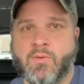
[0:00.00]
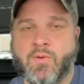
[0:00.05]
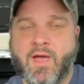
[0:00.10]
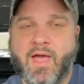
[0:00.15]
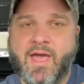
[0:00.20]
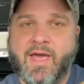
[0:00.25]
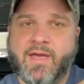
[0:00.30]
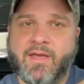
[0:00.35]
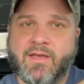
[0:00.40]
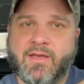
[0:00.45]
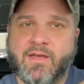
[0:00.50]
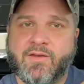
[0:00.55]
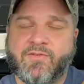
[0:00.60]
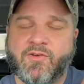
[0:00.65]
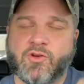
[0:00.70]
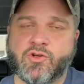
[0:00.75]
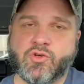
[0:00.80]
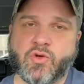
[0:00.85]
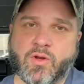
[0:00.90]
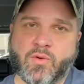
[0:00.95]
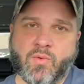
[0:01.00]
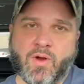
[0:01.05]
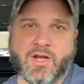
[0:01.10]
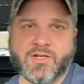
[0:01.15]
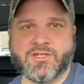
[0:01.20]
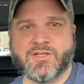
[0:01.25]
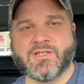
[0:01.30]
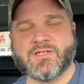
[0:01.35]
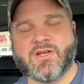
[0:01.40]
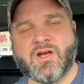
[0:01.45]
Well, hey, if you're enjoying
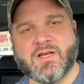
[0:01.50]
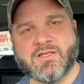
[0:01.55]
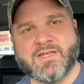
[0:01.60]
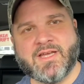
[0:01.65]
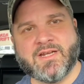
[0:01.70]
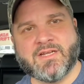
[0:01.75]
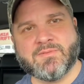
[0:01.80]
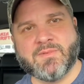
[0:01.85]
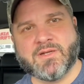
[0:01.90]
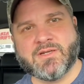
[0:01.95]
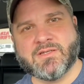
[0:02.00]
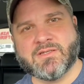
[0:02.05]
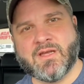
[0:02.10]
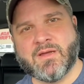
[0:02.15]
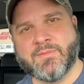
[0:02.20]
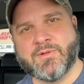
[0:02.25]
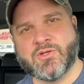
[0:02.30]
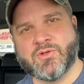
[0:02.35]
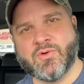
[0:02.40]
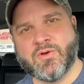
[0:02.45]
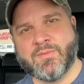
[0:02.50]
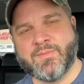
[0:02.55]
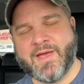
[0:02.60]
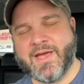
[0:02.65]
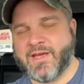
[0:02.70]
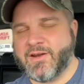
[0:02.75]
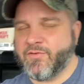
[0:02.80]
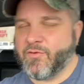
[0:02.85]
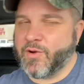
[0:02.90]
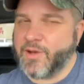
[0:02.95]
watching this content as much as I'm enjoying
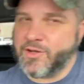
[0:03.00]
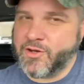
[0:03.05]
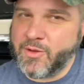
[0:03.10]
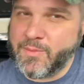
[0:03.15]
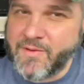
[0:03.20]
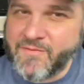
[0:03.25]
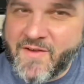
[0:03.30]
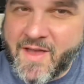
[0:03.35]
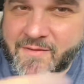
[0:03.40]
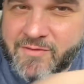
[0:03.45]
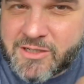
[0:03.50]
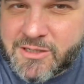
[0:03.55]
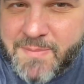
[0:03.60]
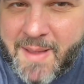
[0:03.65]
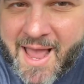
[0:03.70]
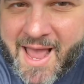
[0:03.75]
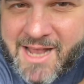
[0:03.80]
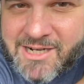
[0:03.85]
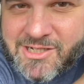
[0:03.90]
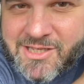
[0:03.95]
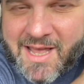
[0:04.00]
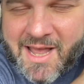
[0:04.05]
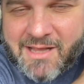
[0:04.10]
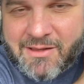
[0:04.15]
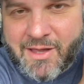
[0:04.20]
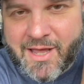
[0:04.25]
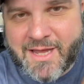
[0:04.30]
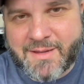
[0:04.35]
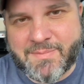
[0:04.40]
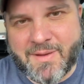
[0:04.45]
making it for you, do me a favor, smash that
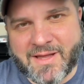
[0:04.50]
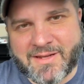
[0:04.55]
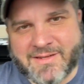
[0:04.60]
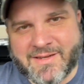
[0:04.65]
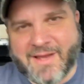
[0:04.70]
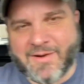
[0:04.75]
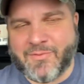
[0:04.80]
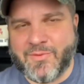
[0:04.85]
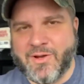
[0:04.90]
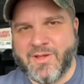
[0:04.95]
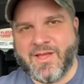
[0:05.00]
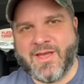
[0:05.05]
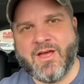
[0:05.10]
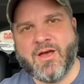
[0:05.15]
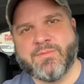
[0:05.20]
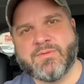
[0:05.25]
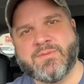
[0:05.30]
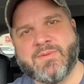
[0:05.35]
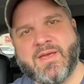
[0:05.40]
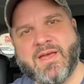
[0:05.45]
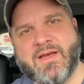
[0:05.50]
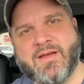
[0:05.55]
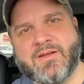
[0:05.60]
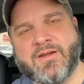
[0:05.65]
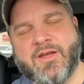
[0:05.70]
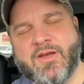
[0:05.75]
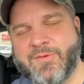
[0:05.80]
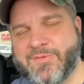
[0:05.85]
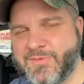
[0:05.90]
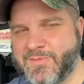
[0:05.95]
like button. That really helps me
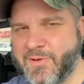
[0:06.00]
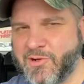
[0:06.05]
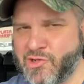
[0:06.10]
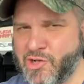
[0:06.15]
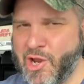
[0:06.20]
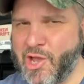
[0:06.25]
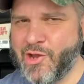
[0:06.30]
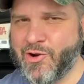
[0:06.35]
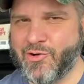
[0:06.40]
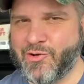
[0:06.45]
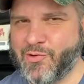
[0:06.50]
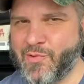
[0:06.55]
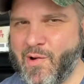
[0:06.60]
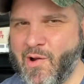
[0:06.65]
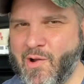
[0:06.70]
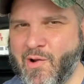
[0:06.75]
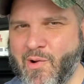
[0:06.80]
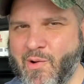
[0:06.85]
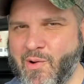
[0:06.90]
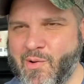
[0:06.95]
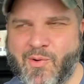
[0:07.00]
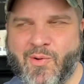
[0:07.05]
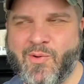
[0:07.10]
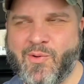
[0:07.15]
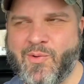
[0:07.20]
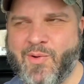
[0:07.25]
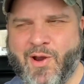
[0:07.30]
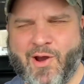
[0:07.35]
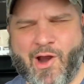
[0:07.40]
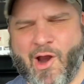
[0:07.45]
out. Helps my channel
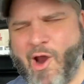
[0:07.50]
grow.